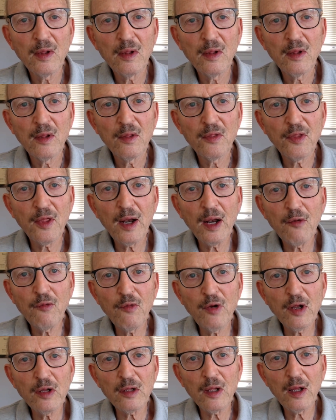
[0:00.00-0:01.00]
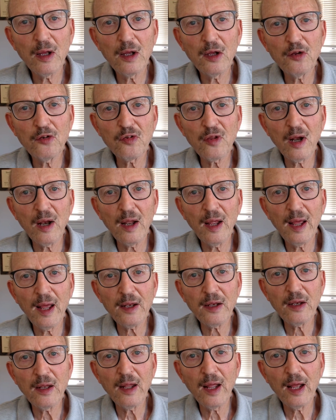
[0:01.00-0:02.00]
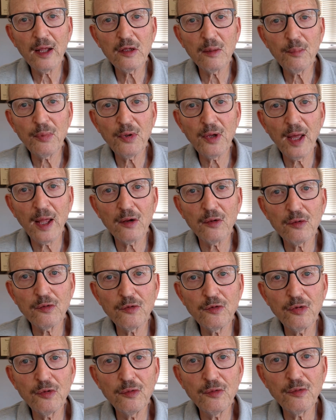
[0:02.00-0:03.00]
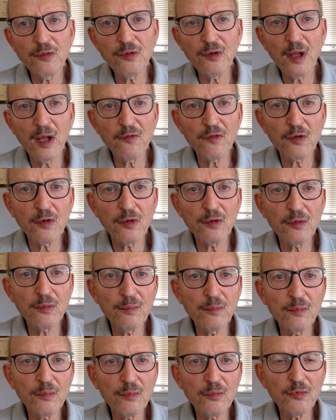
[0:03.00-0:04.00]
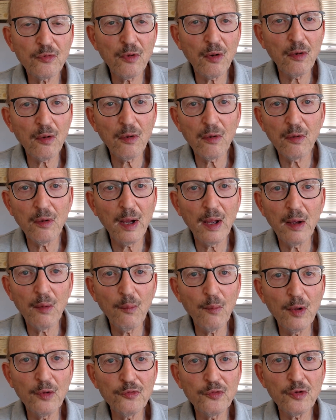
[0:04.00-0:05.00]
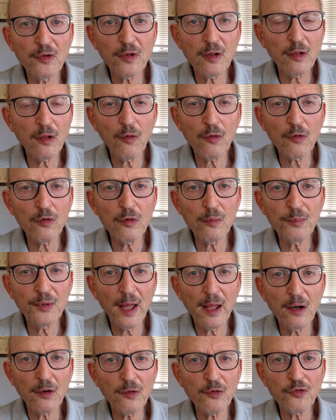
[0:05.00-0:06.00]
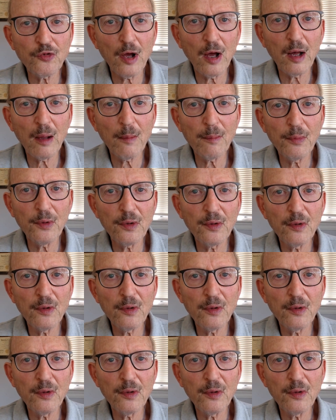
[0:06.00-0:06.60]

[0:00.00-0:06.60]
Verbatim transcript: Then I realized that I hadn't had the piano tuned ever, so I went to the local piano shop and